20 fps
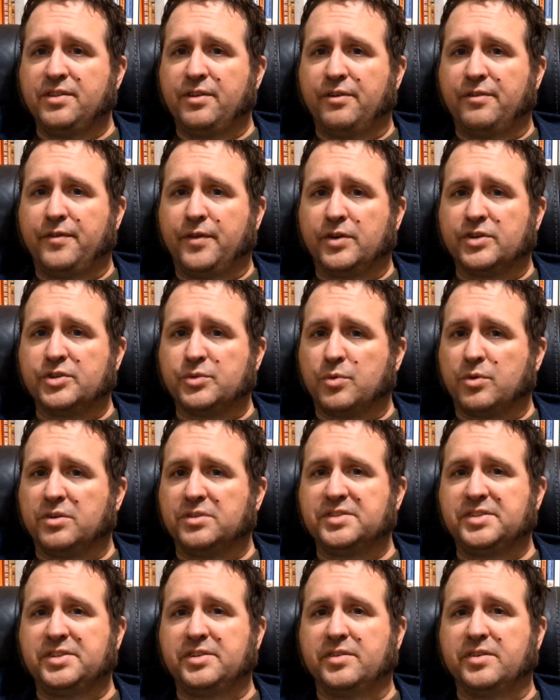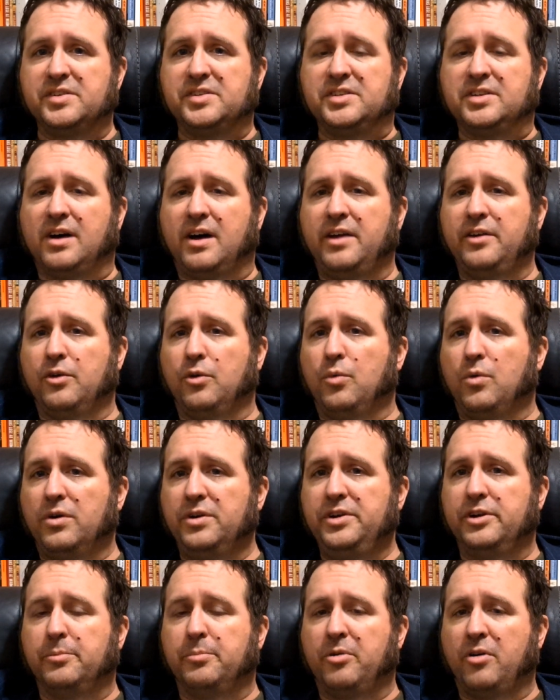to their first World Series title
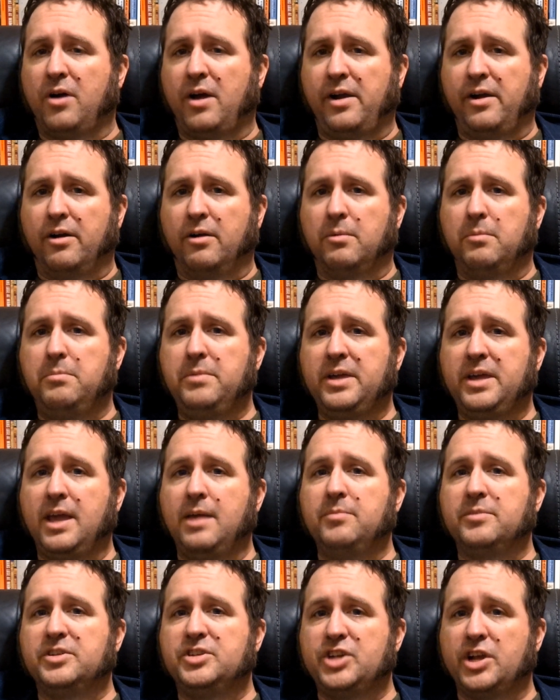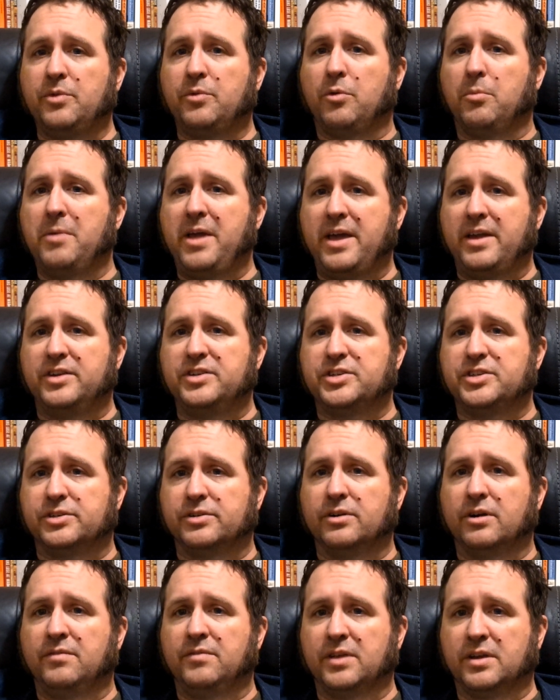1 year prior, became the general
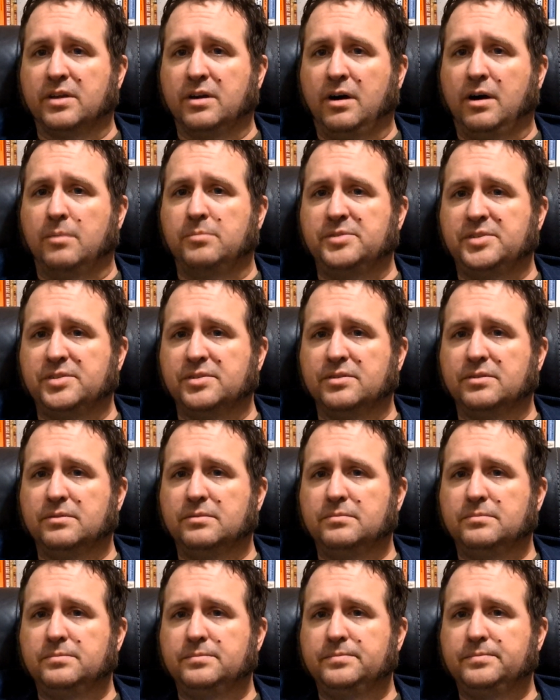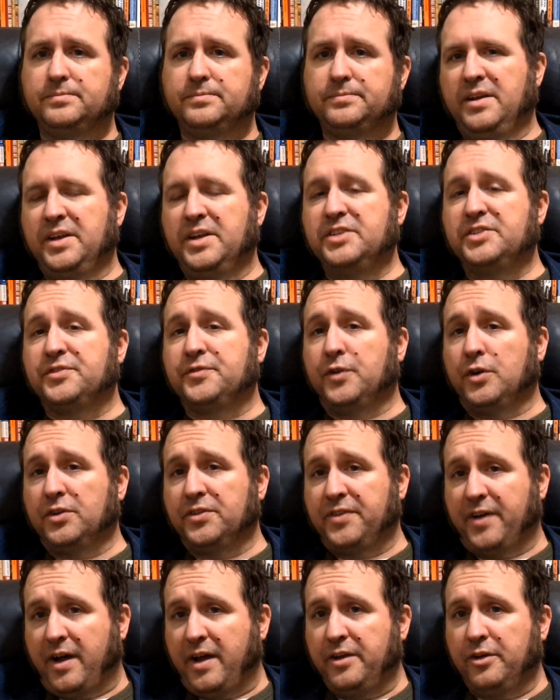manager of the Cubs. His full
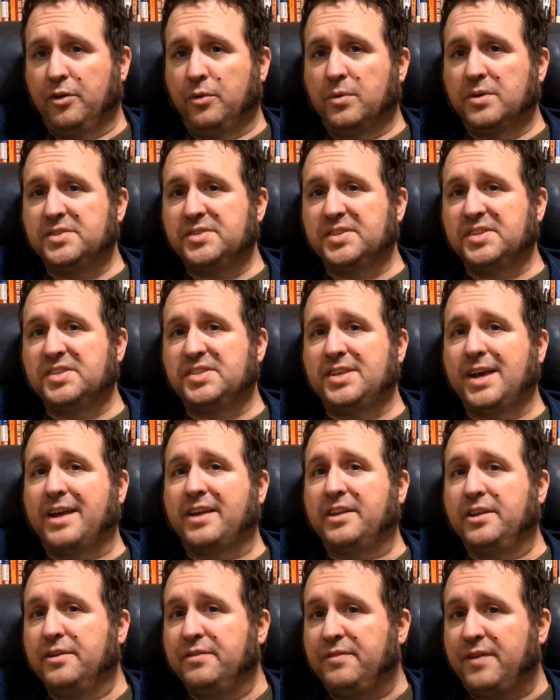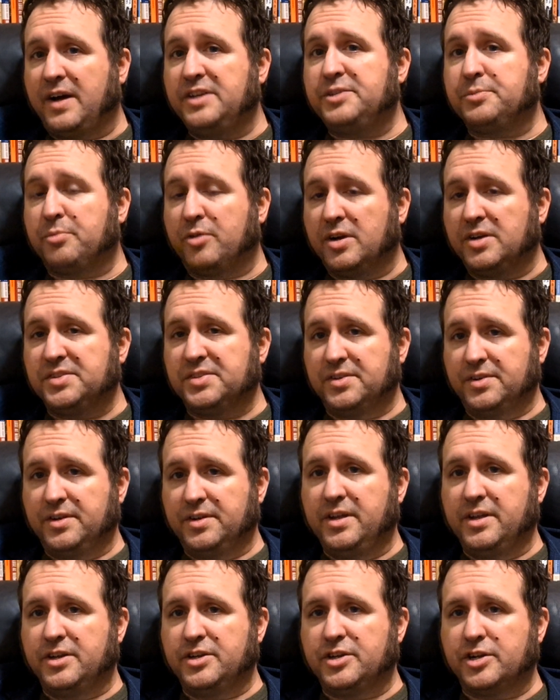title was Executive Vice
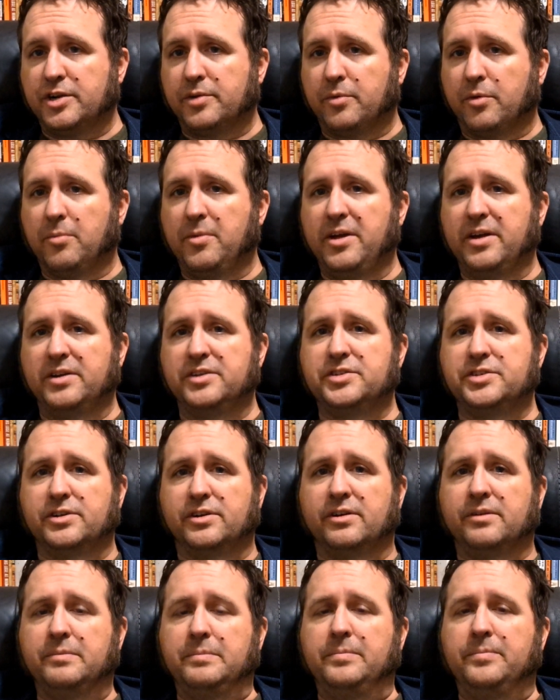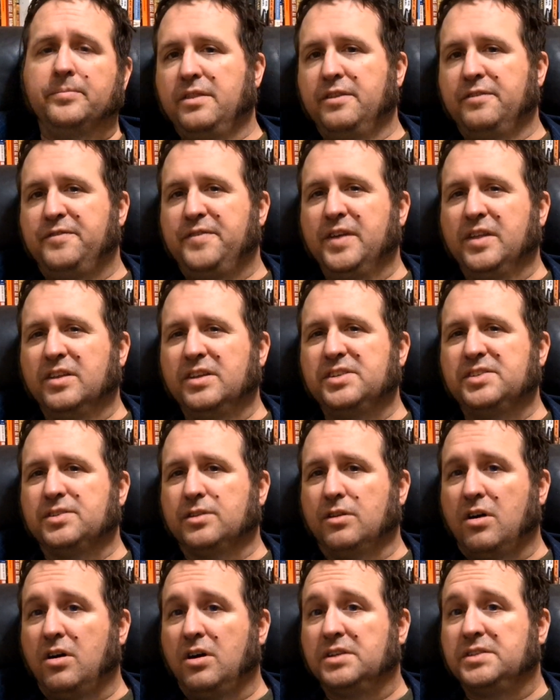President and General Manager. The
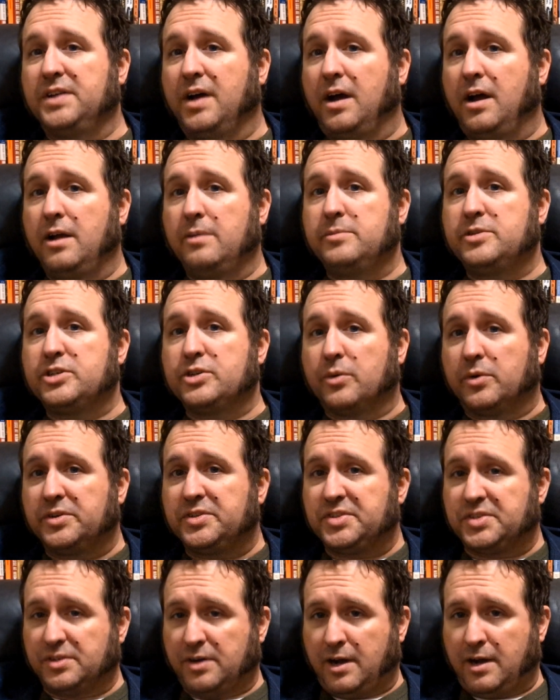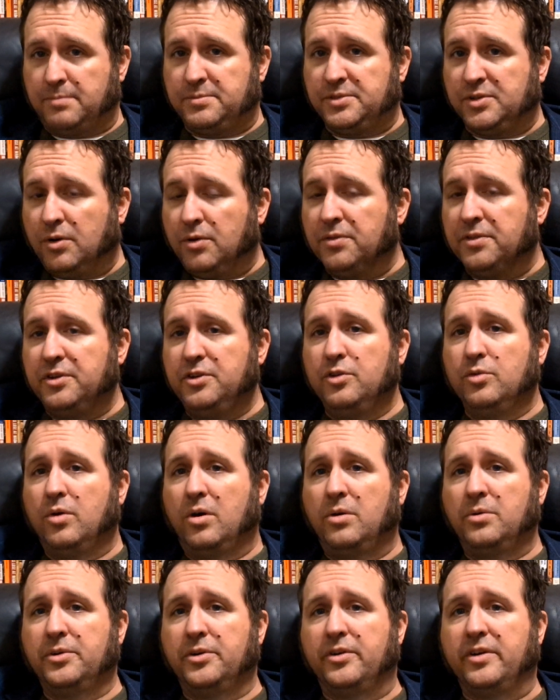Phillies' longtime shortstop told the new
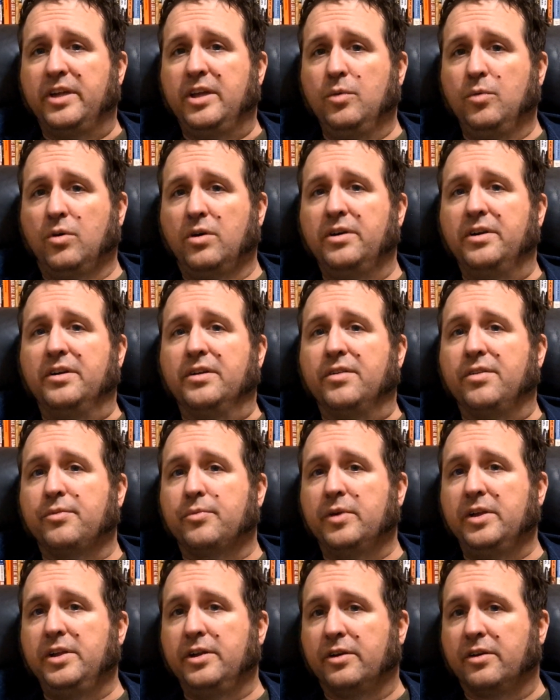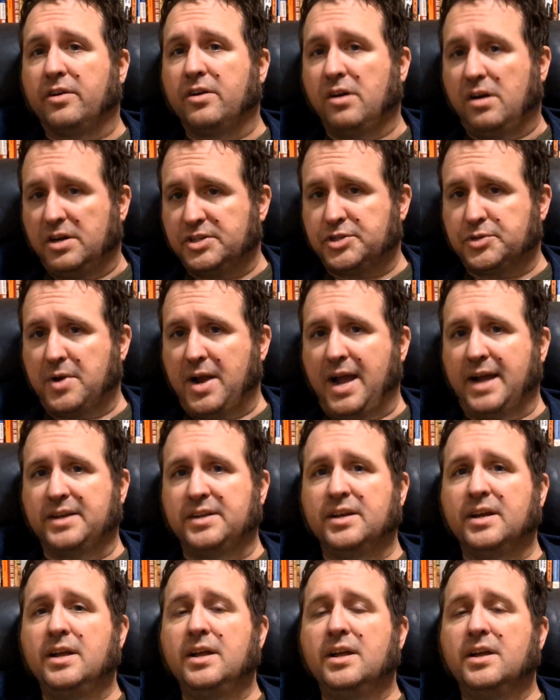owner he wanted a 3-year
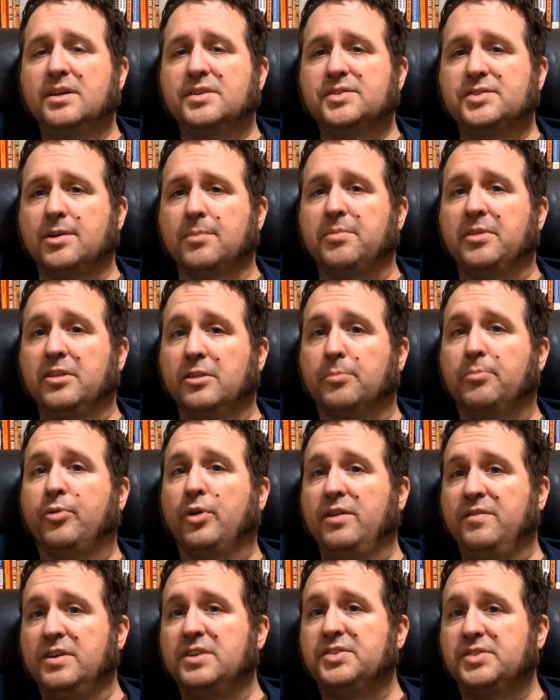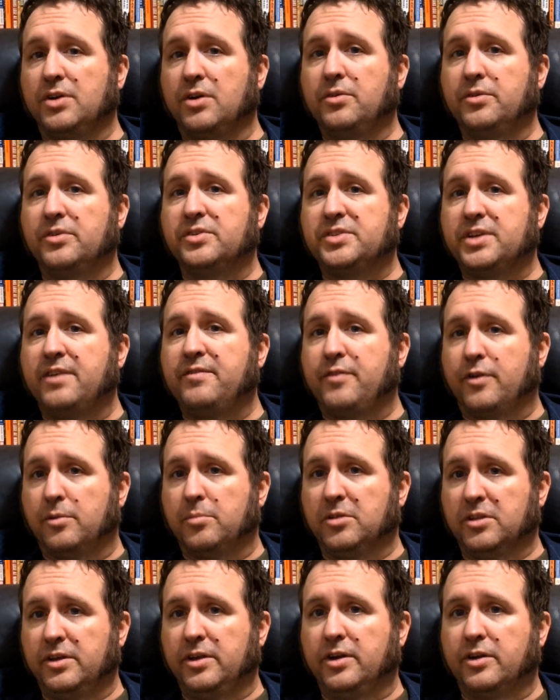contract, something the previous owners had
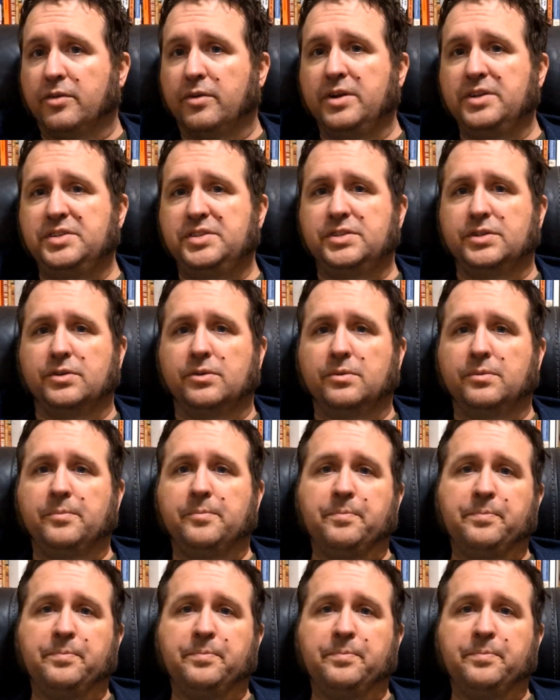verbally agreed to.